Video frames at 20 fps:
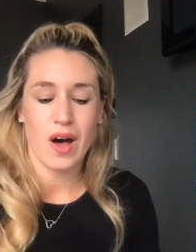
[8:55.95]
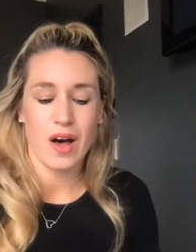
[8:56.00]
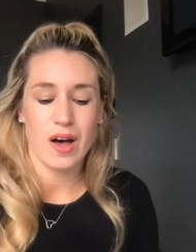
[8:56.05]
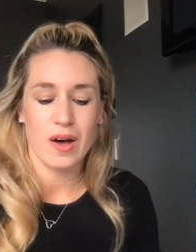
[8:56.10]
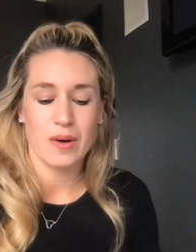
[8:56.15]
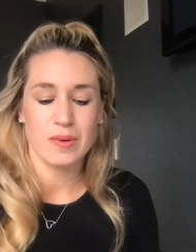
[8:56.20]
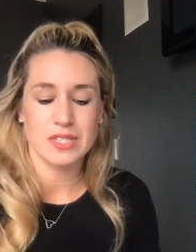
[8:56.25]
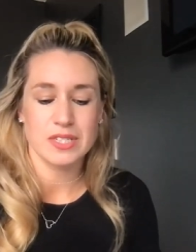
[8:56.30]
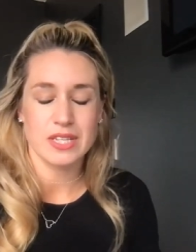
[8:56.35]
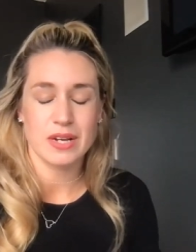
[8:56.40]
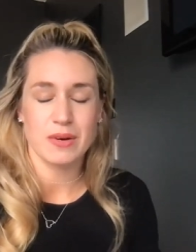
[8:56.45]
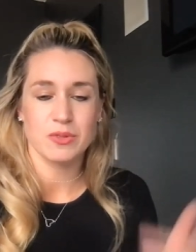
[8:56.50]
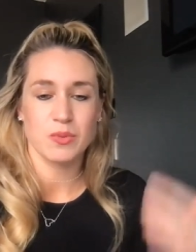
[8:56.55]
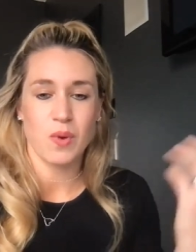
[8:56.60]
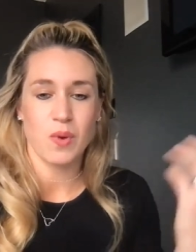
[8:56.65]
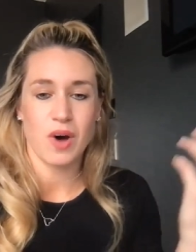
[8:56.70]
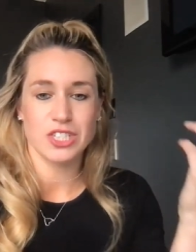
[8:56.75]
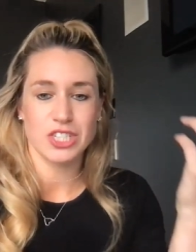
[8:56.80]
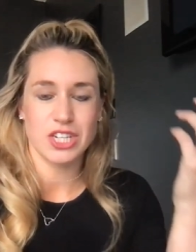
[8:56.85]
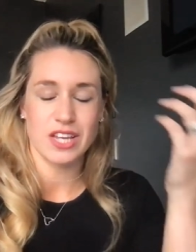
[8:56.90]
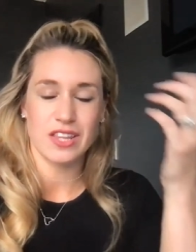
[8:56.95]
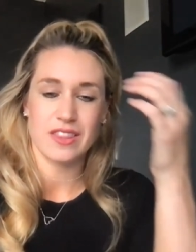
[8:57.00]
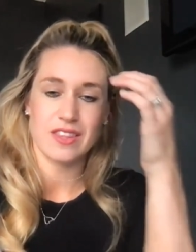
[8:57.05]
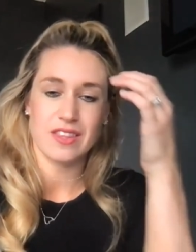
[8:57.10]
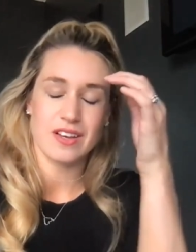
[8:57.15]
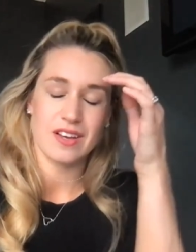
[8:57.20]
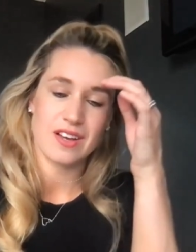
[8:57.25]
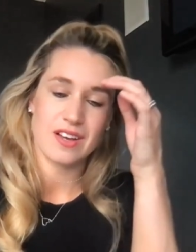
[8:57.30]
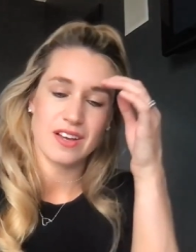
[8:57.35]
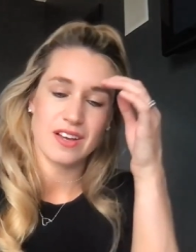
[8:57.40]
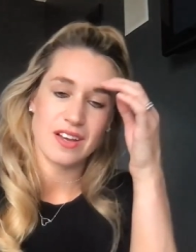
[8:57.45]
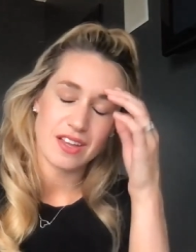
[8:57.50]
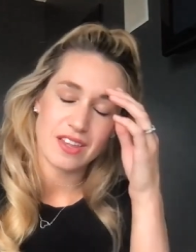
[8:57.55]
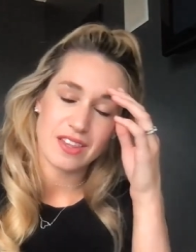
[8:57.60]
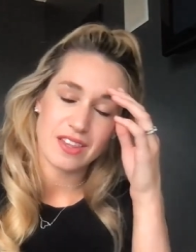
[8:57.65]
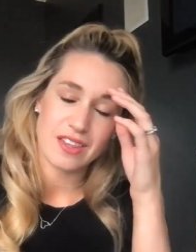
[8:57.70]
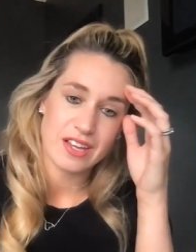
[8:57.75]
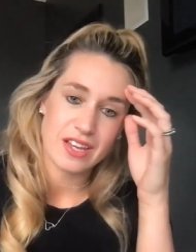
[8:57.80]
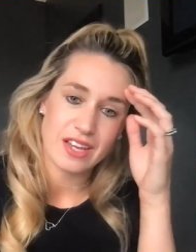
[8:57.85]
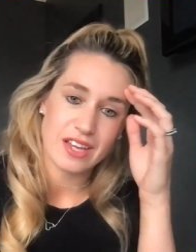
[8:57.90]
Uh, I was I was watching the
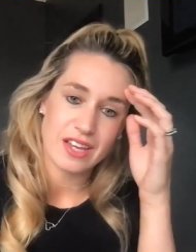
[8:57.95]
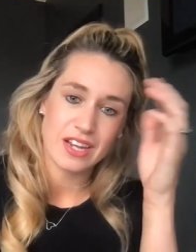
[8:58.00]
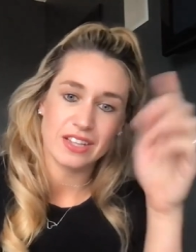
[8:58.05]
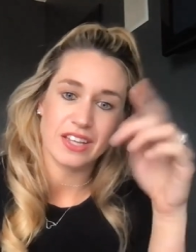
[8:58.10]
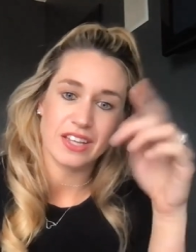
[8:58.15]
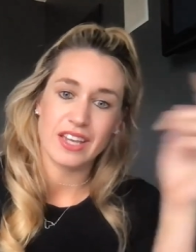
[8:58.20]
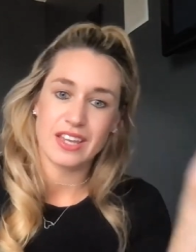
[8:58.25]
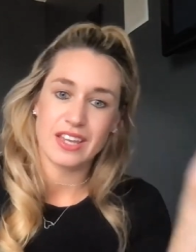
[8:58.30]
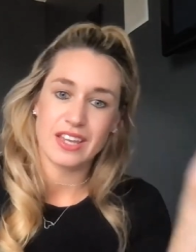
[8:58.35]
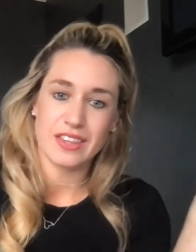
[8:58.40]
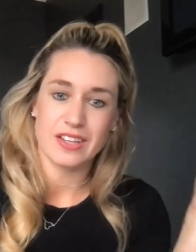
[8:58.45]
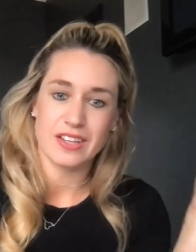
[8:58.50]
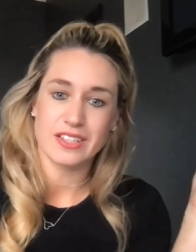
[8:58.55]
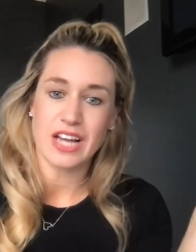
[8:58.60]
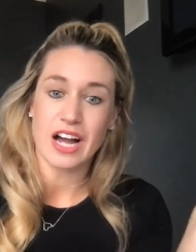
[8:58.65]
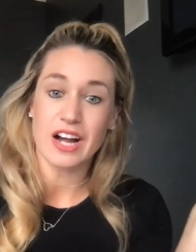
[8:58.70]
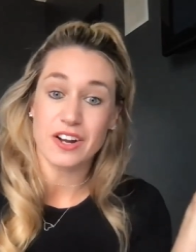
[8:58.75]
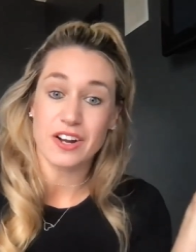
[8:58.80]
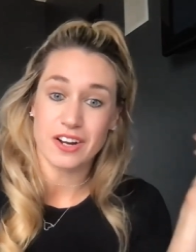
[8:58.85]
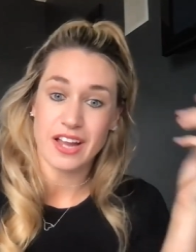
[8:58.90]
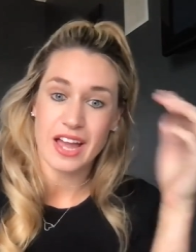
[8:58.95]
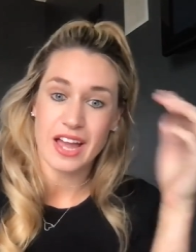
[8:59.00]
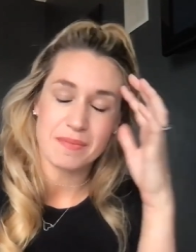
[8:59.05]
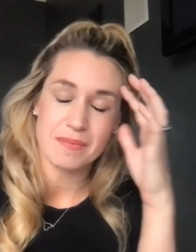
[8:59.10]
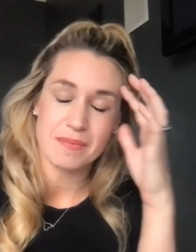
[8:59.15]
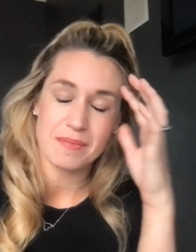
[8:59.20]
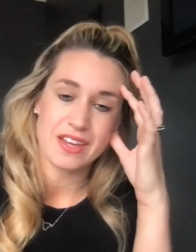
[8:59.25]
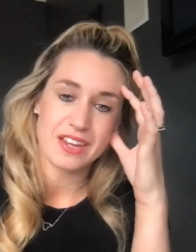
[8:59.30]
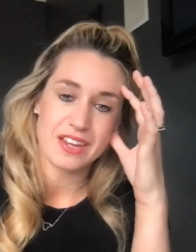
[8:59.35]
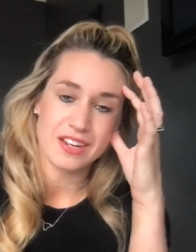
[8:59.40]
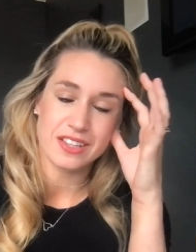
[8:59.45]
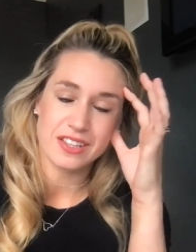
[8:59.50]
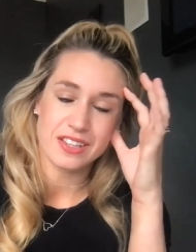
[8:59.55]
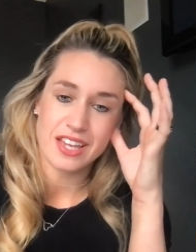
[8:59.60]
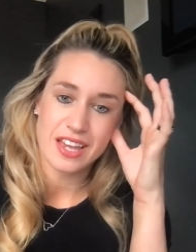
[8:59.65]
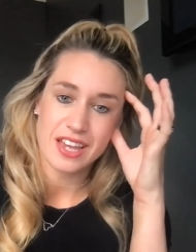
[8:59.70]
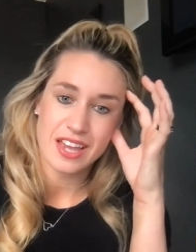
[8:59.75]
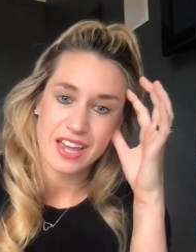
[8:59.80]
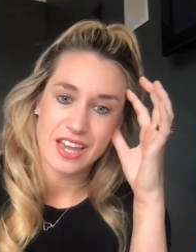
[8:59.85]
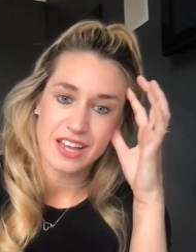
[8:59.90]
the Italy the soccer game, the
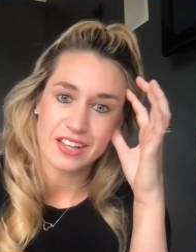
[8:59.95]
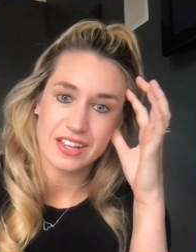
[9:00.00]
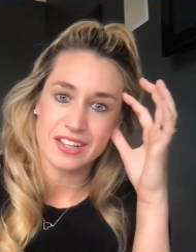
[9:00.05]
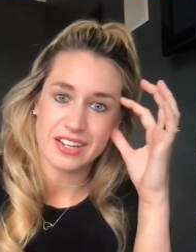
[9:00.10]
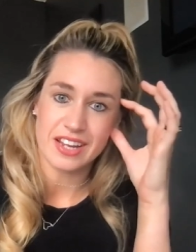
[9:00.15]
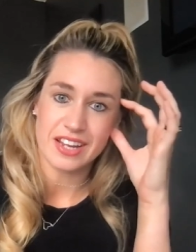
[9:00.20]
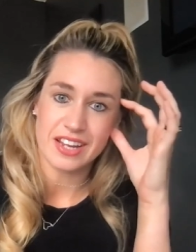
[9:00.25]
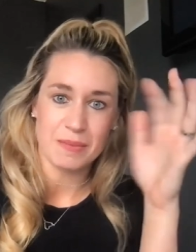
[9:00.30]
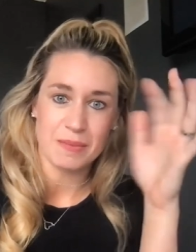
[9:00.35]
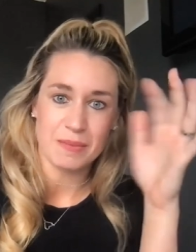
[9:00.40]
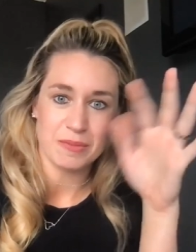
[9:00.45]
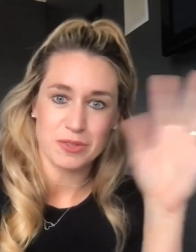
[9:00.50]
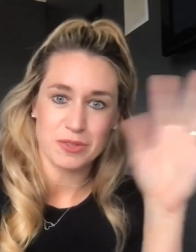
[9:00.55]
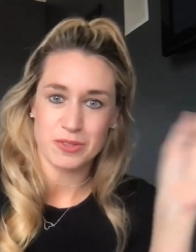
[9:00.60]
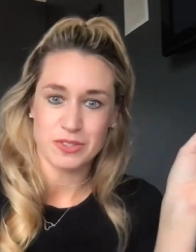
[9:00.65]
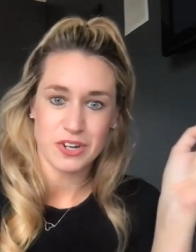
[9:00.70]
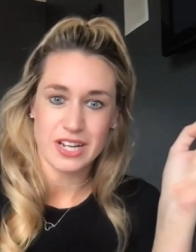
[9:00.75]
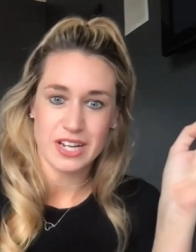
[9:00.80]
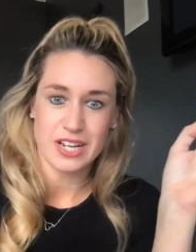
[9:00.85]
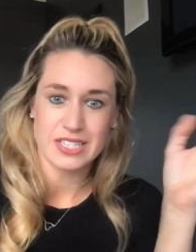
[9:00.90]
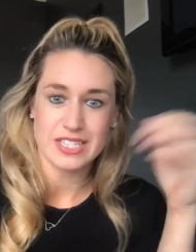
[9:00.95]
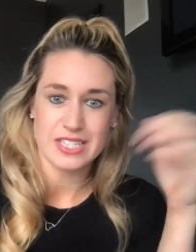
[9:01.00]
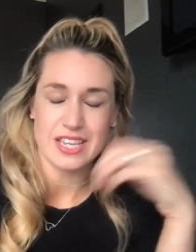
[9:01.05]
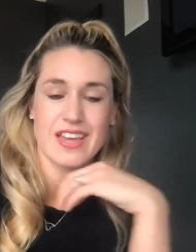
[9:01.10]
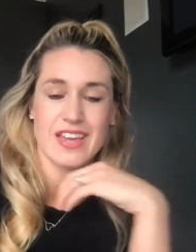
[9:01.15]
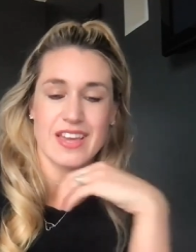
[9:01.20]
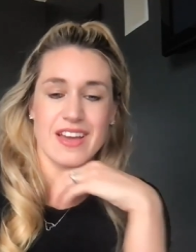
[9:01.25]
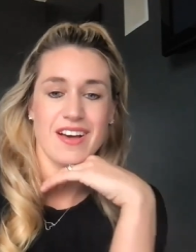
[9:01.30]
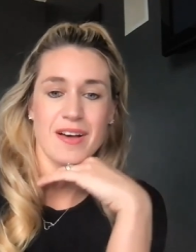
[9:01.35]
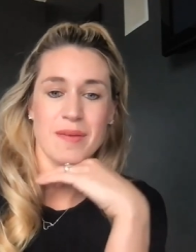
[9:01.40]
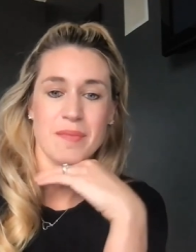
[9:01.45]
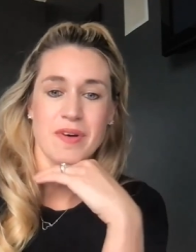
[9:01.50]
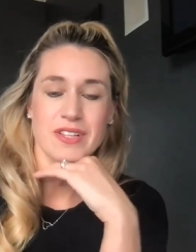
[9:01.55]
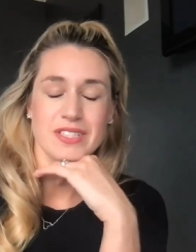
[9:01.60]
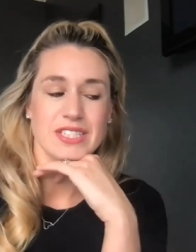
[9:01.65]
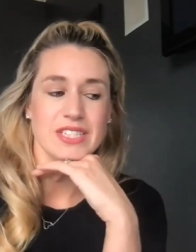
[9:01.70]
Italy England game, which was crazy um,